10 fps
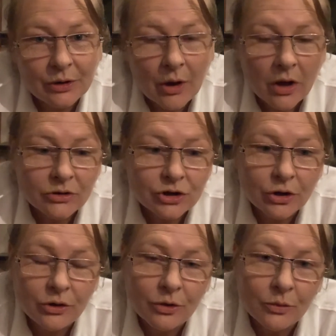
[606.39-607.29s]
I'll show
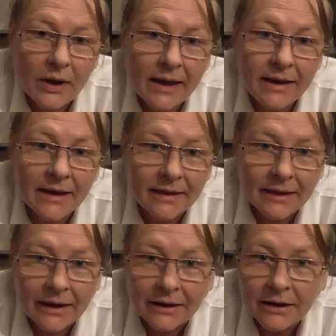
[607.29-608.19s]
you the way, and
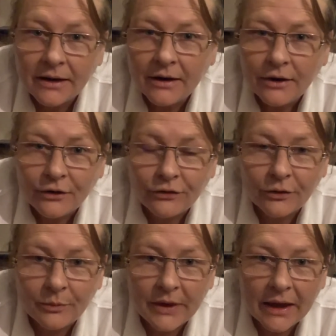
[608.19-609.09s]
then
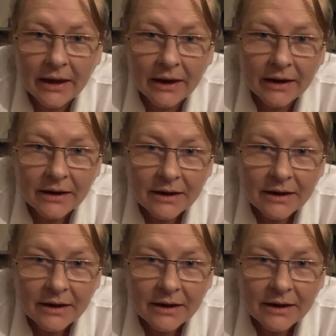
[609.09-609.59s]
from there